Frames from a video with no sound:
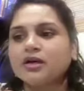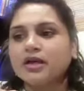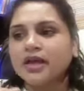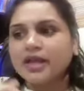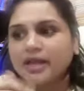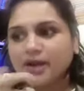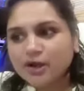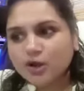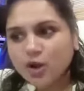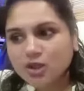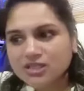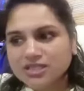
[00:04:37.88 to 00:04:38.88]
hair
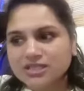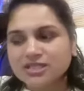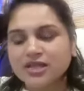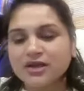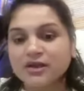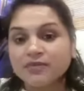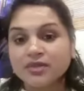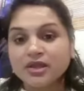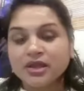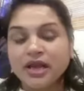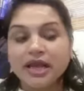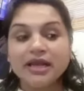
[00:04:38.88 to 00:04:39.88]
loss is there,
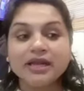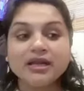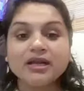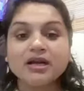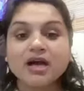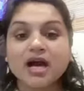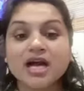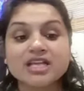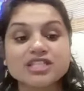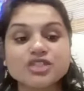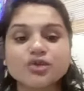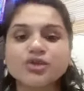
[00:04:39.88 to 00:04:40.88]
and
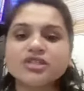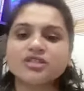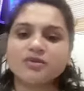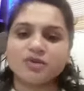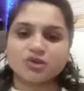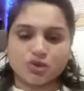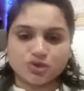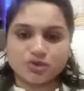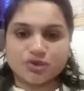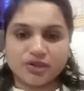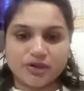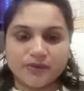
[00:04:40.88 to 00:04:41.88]
hirsutism is
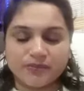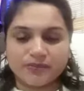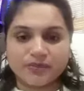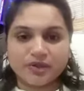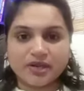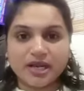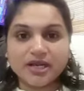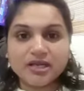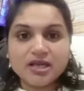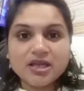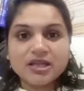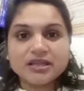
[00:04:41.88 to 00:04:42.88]
also there, right?
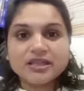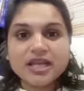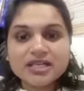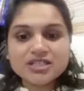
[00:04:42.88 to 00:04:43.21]
That's